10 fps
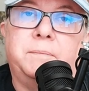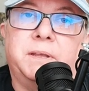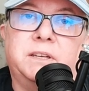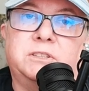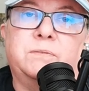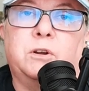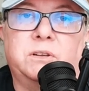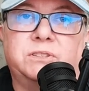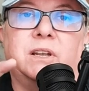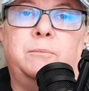that is
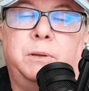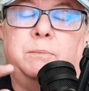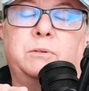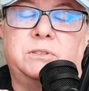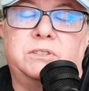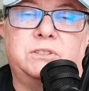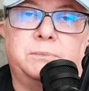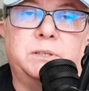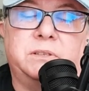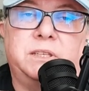focused on people with
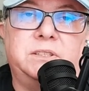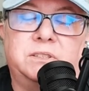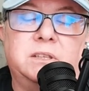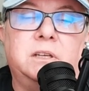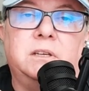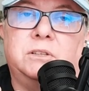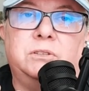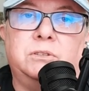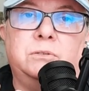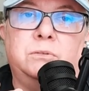disabilities
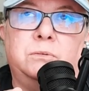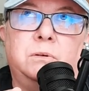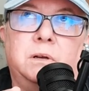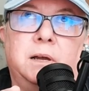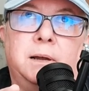to